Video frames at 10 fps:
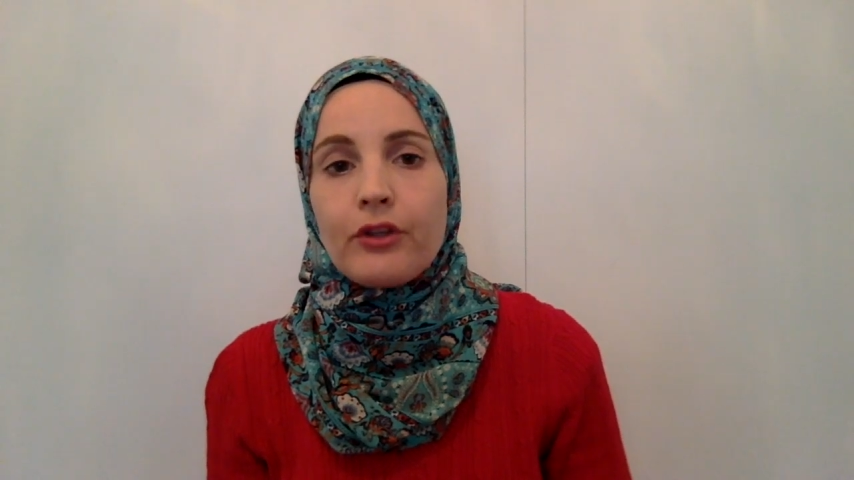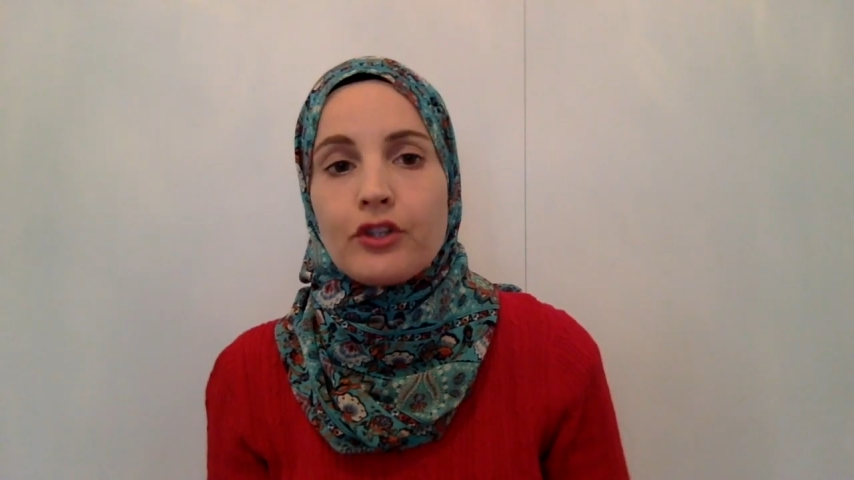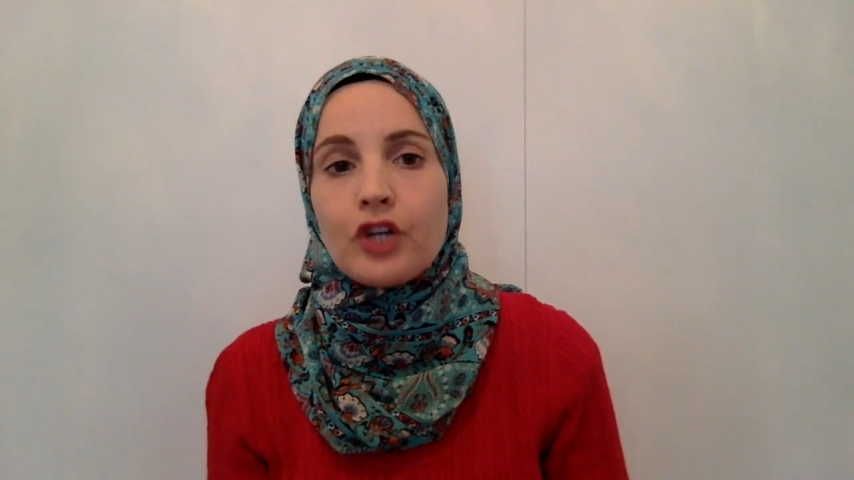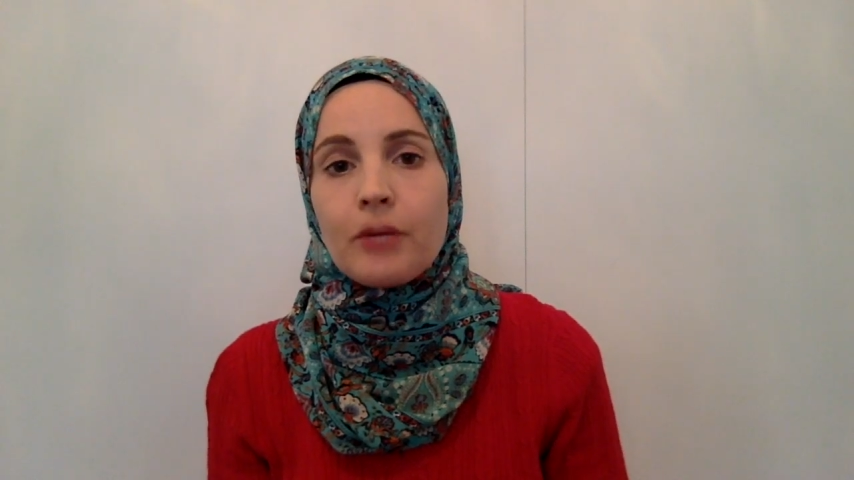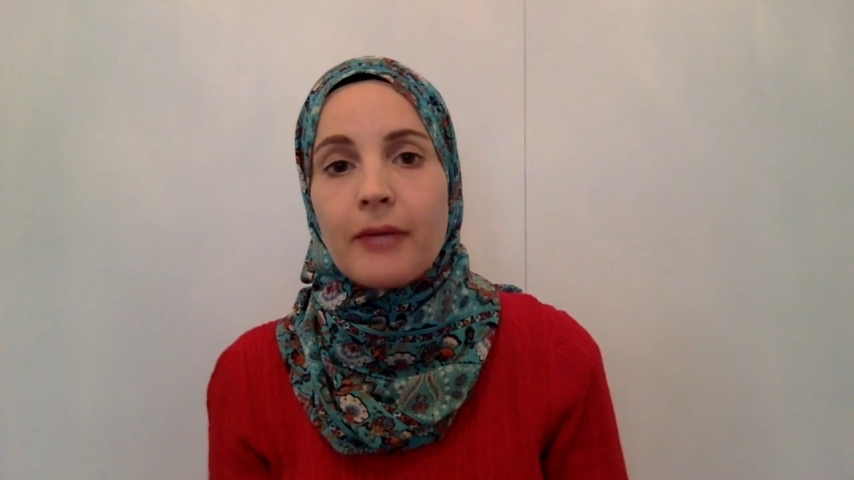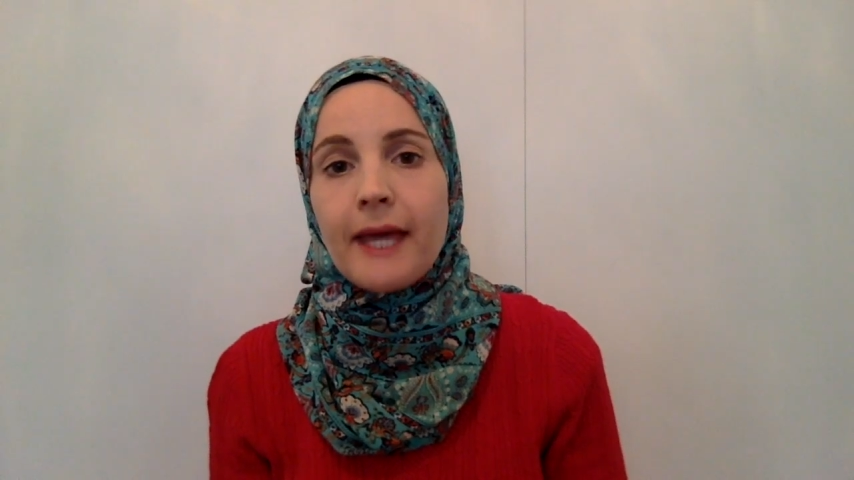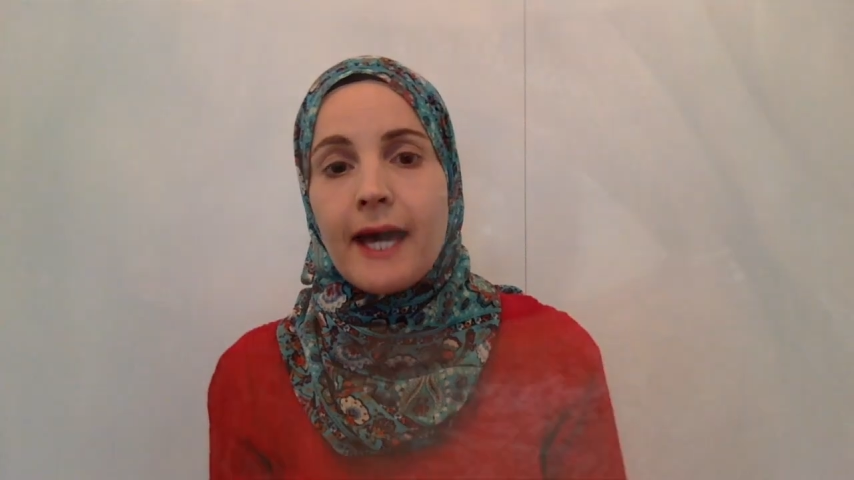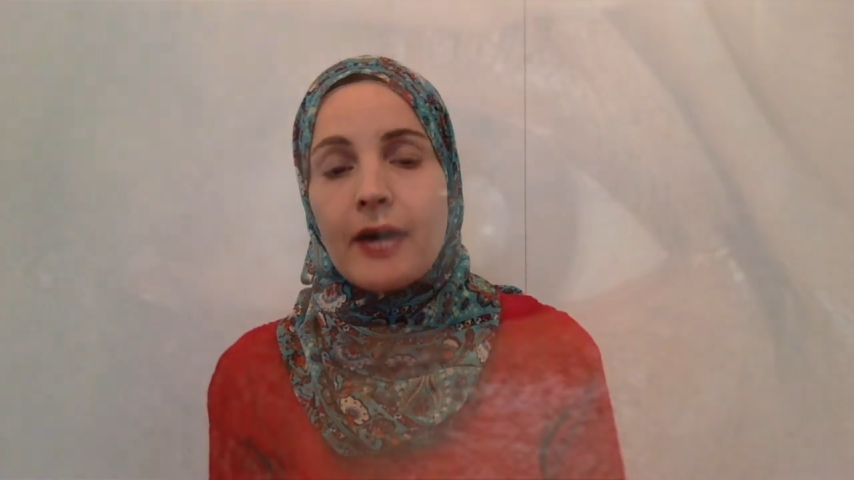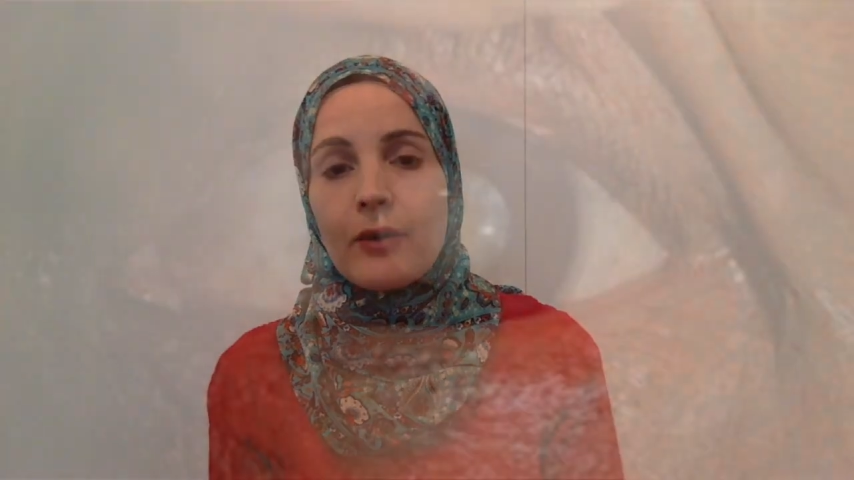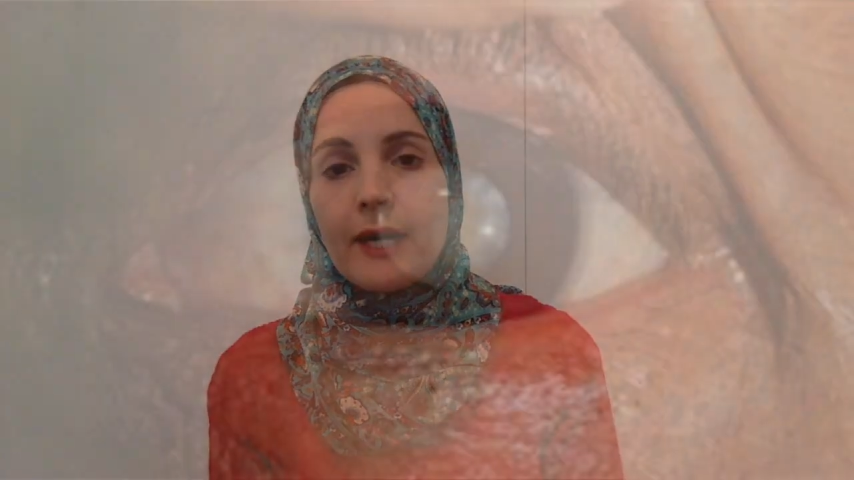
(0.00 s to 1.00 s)
the term
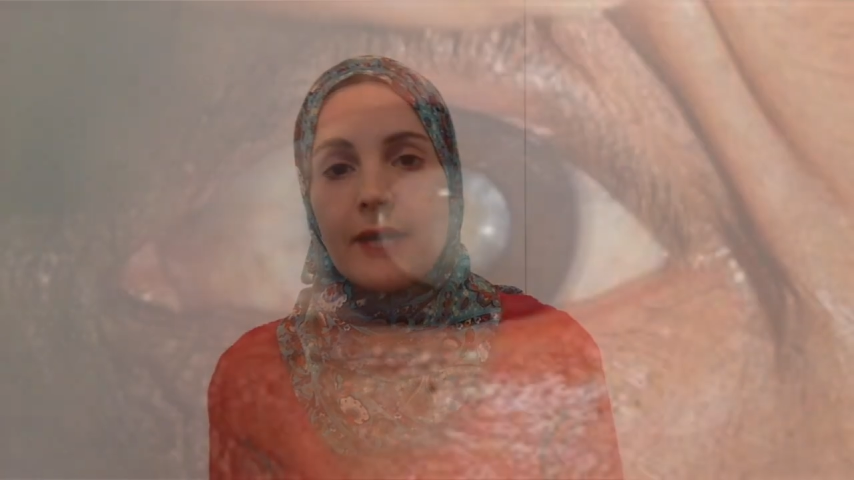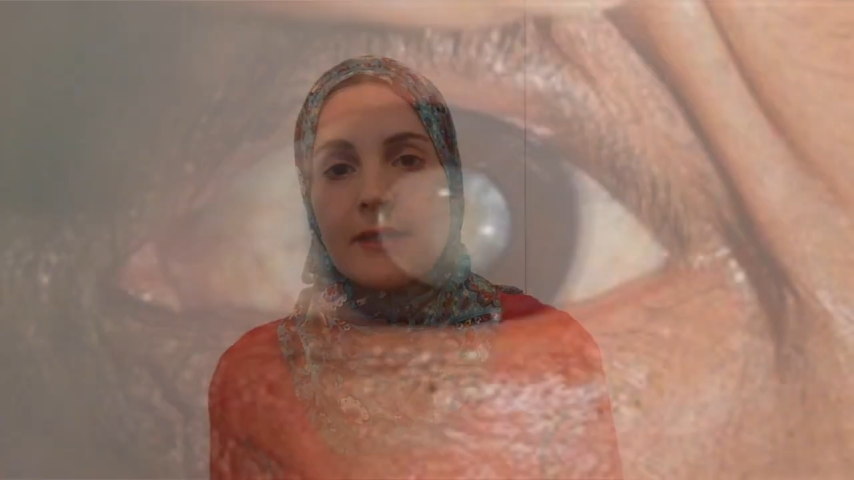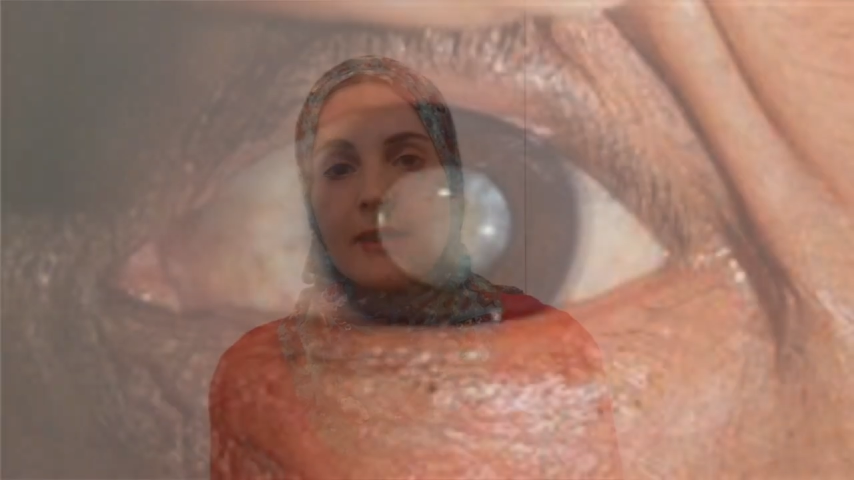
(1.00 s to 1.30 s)
cataract,